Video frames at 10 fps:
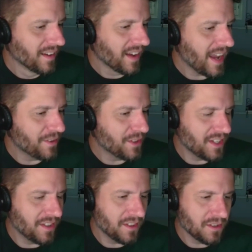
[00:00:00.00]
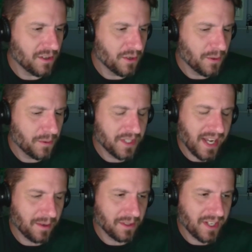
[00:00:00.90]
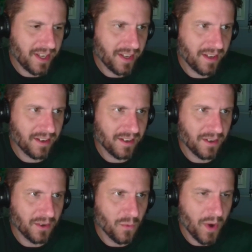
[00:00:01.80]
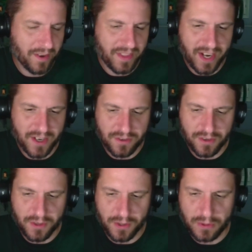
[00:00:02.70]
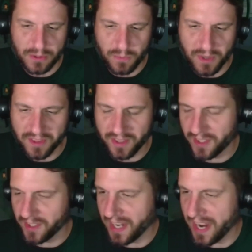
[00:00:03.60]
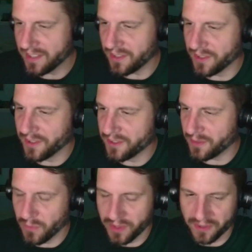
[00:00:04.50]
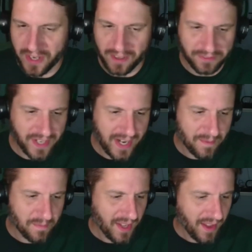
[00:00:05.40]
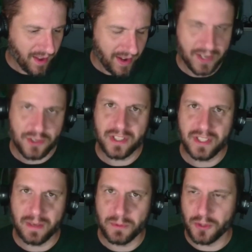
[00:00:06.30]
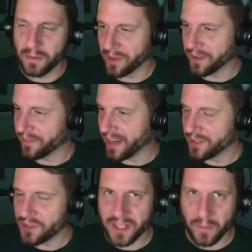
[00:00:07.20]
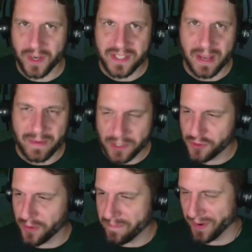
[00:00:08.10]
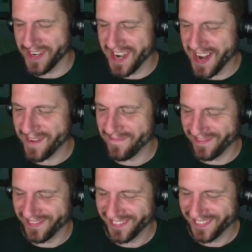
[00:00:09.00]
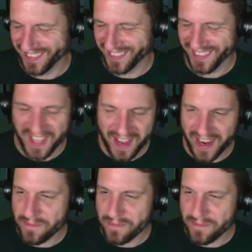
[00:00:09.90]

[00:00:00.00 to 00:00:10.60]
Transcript: Have you seen the news outtake where they introduce one of the casters with her elf name and she seems super offended? She's like, "What is that? My stripper name?" And